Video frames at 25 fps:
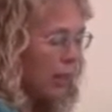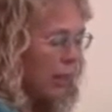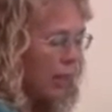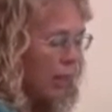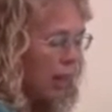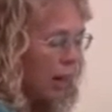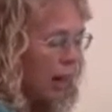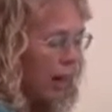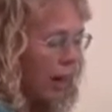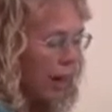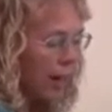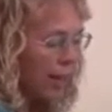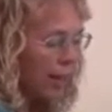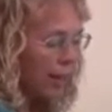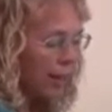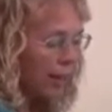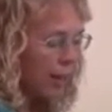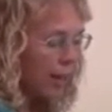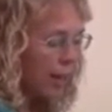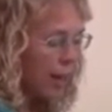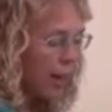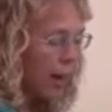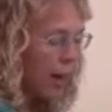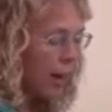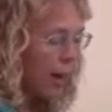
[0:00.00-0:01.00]

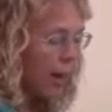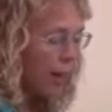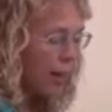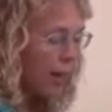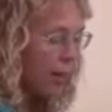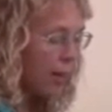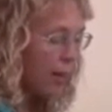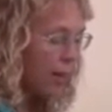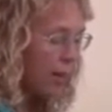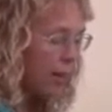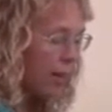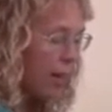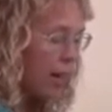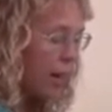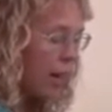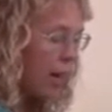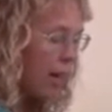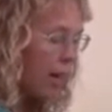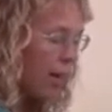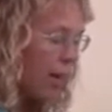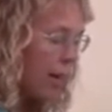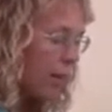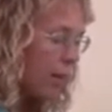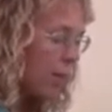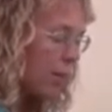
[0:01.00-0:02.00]
like a
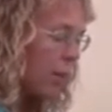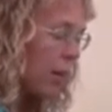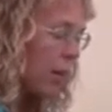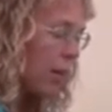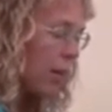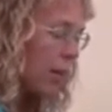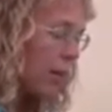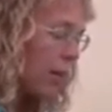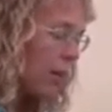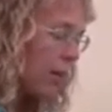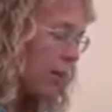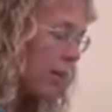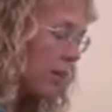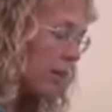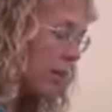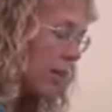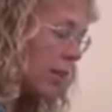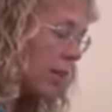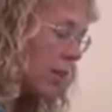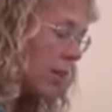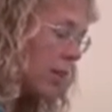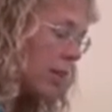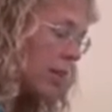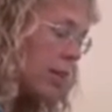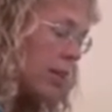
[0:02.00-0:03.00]
diamond
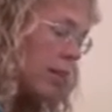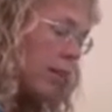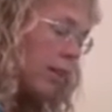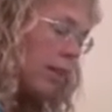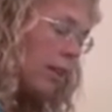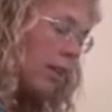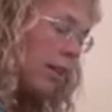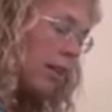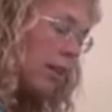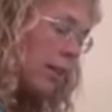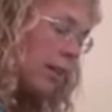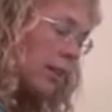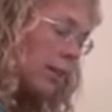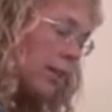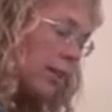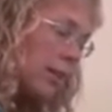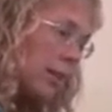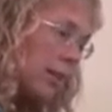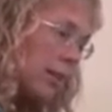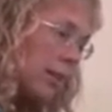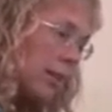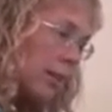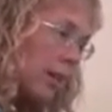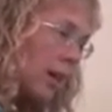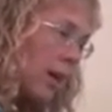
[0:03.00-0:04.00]
in the
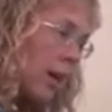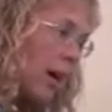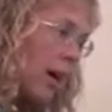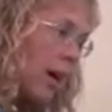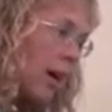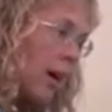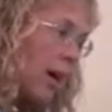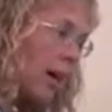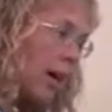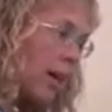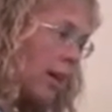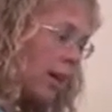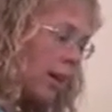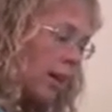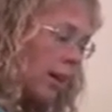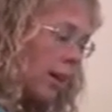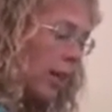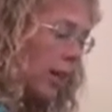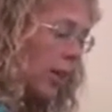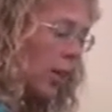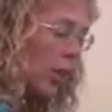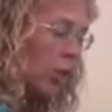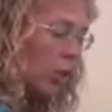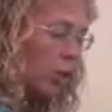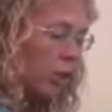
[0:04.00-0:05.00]
sky.
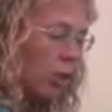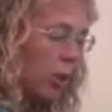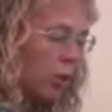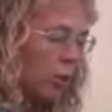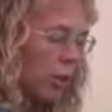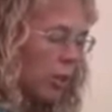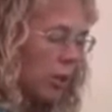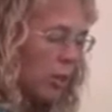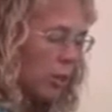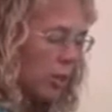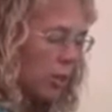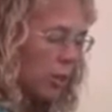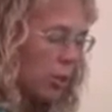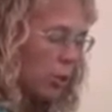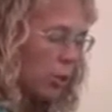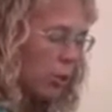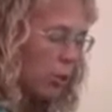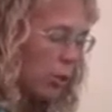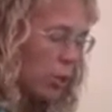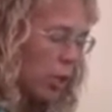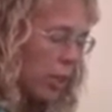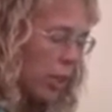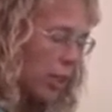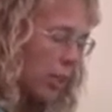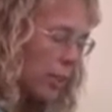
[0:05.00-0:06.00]
You notice there's 2
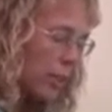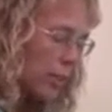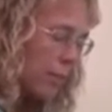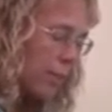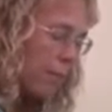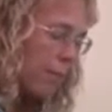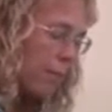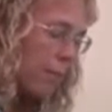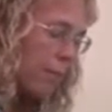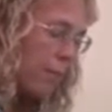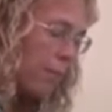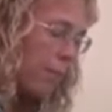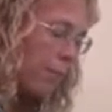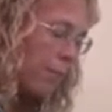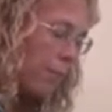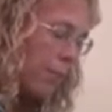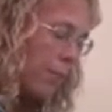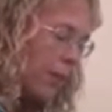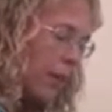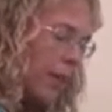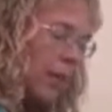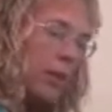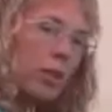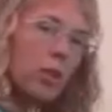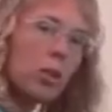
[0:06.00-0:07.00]
Gs,
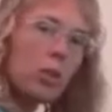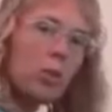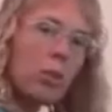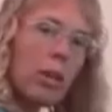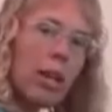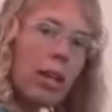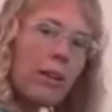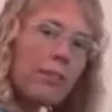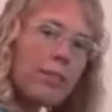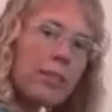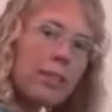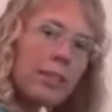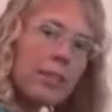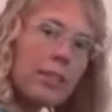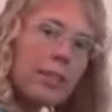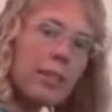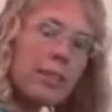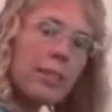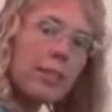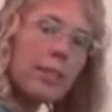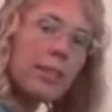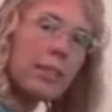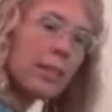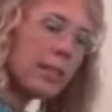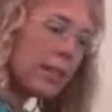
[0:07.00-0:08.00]
2 Fs,
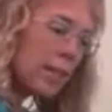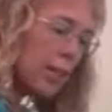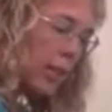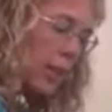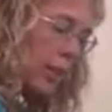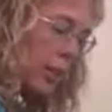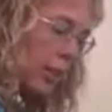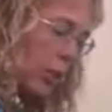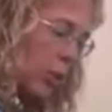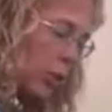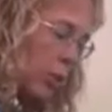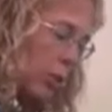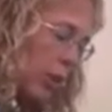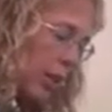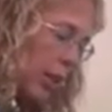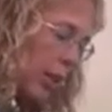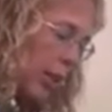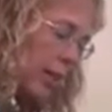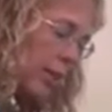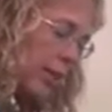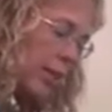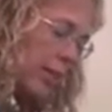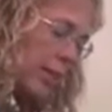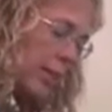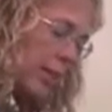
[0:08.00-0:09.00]
2
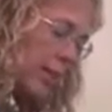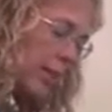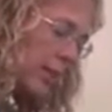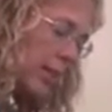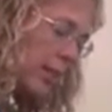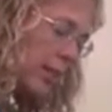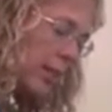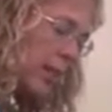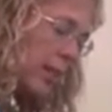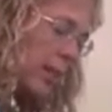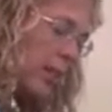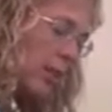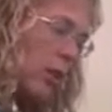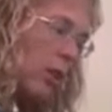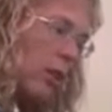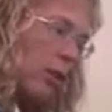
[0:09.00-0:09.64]
Es, and then